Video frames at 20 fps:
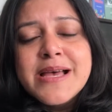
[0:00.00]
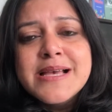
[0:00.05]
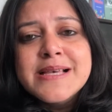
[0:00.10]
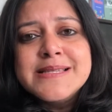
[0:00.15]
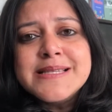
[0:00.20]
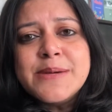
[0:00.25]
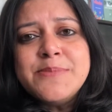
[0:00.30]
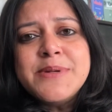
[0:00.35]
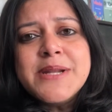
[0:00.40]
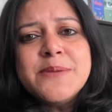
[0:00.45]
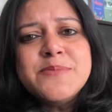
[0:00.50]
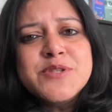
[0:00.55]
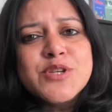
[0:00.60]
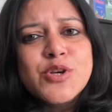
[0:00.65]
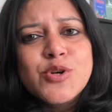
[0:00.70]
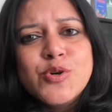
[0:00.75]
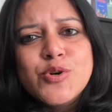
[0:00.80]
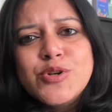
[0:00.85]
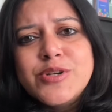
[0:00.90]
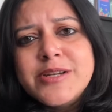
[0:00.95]
Sometimes a
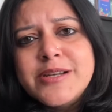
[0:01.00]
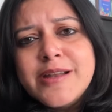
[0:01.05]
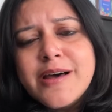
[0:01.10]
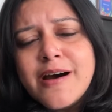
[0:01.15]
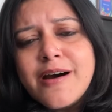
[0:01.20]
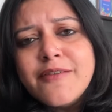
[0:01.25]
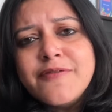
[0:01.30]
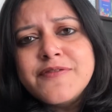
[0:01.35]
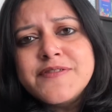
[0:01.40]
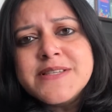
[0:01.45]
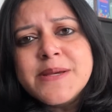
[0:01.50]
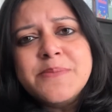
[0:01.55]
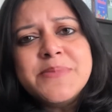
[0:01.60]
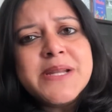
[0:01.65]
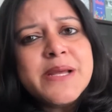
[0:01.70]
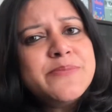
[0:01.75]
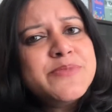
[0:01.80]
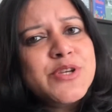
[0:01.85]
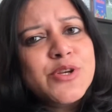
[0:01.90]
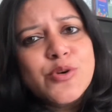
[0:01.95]
good laugh,
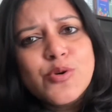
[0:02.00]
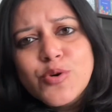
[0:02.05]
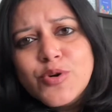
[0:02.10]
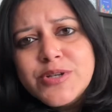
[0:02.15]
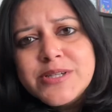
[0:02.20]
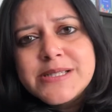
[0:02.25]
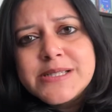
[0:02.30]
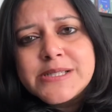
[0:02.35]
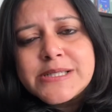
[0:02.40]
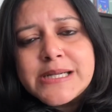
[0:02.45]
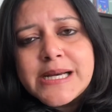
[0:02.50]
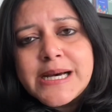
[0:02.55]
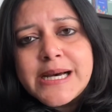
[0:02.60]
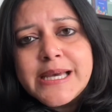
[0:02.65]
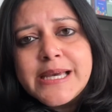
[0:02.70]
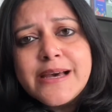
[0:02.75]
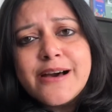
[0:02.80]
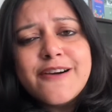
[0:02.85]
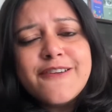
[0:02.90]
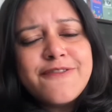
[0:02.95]
sometimes a good
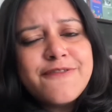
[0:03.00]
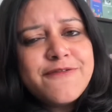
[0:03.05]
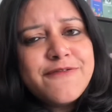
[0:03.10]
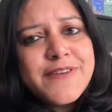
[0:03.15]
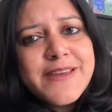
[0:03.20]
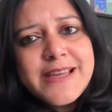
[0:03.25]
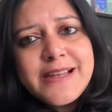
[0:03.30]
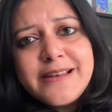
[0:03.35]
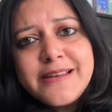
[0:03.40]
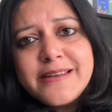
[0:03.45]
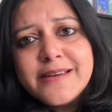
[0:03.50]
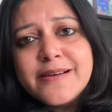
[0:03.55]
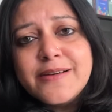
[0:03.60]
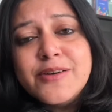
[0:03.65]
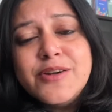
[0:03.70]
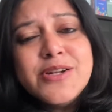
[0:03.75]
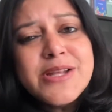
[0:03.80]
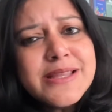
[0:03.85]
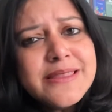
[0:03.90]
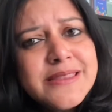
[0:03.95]
cry, a failure,
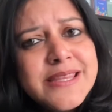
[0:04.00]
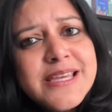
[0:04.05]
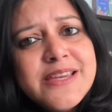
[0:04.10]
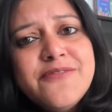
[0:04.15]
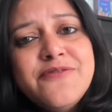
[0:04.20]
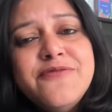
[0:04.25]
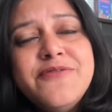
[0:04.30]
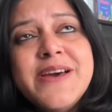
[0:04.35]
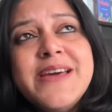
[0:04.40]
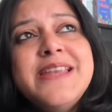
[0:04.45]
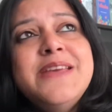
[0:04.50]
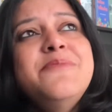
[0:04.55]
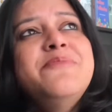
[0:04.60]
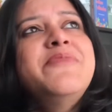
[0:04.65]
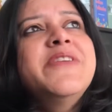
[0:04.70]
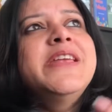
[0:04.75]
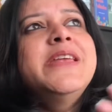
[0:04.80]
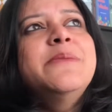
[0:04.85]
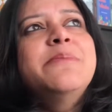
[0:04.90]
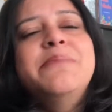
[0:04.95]
nothing very
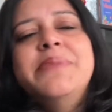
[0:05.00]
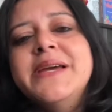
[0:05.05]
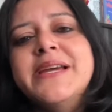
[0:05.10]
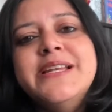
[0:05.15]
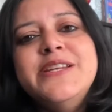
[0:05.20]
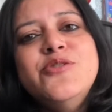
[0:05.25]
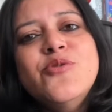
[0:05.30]
big.